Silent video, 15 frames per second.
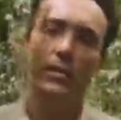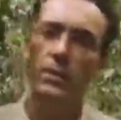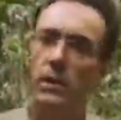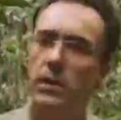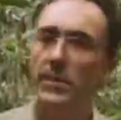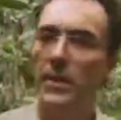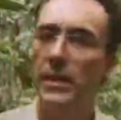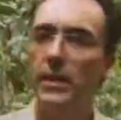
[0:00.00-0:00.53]

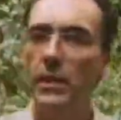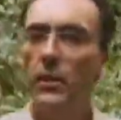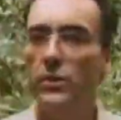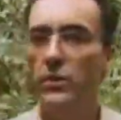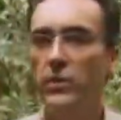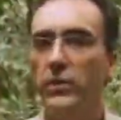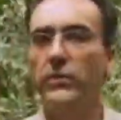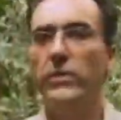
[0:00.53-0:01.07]
This might
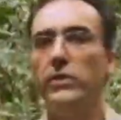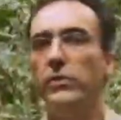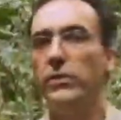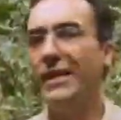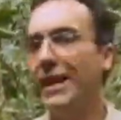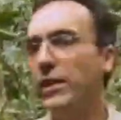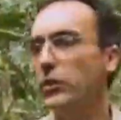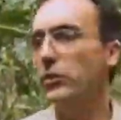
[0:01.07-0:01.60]
include the
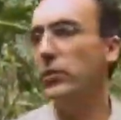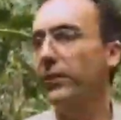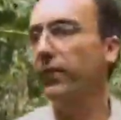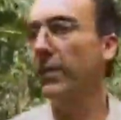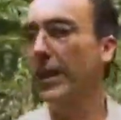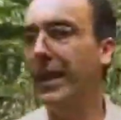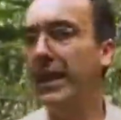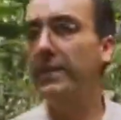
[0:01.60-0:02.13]
reintroduction
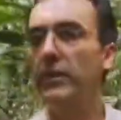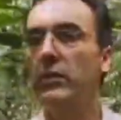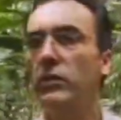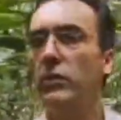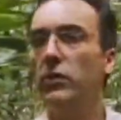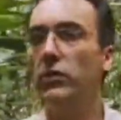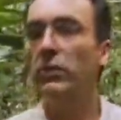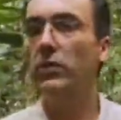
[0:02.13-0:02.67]
of plants
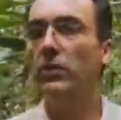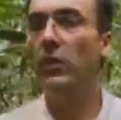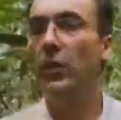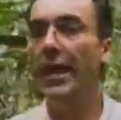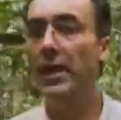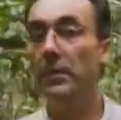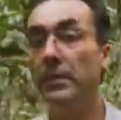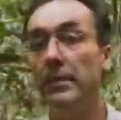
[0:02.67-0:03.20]
into suitable
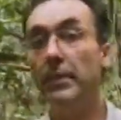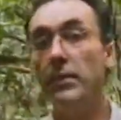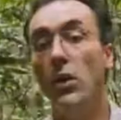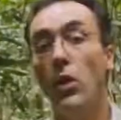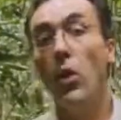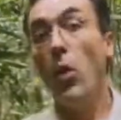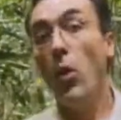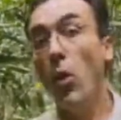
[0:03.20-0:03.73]
habitat,
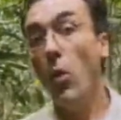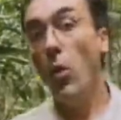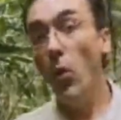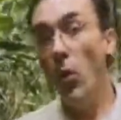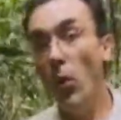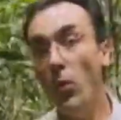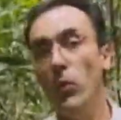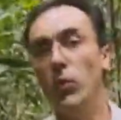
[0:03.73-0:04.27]

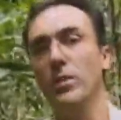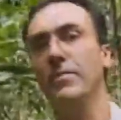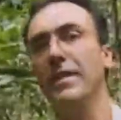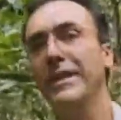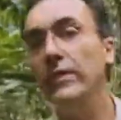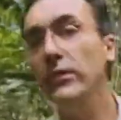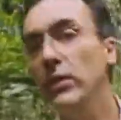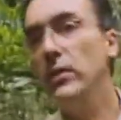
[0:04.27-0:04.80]
or we
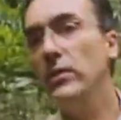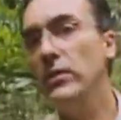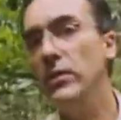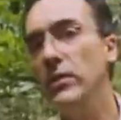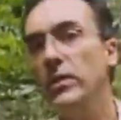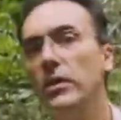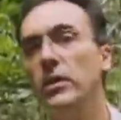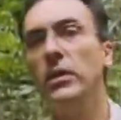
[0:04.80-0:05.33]
might even
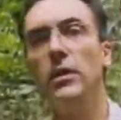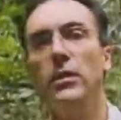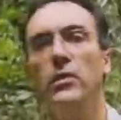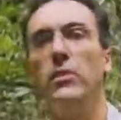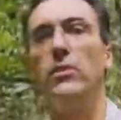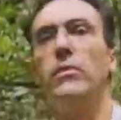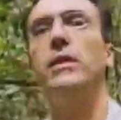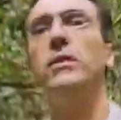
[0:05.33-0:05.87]
consider
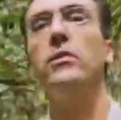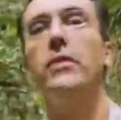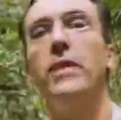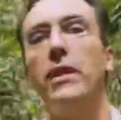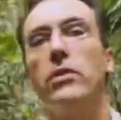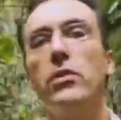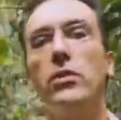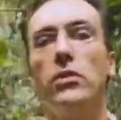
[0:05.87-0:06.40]
the
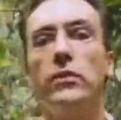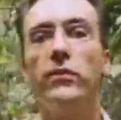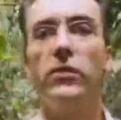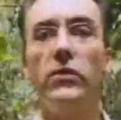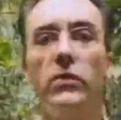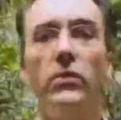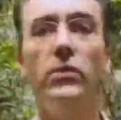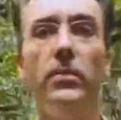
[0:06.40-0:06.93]
reintroduction of
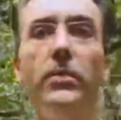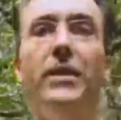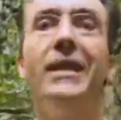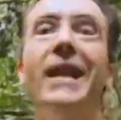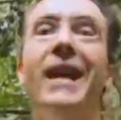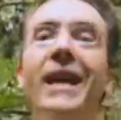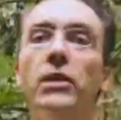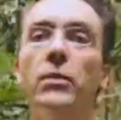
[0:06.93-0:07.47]
suitably
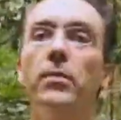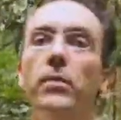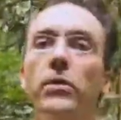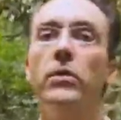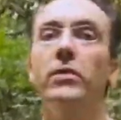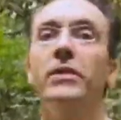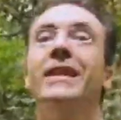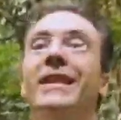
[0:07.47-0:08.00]
large
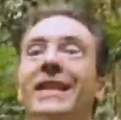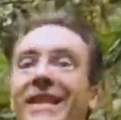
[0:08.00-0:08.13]
birds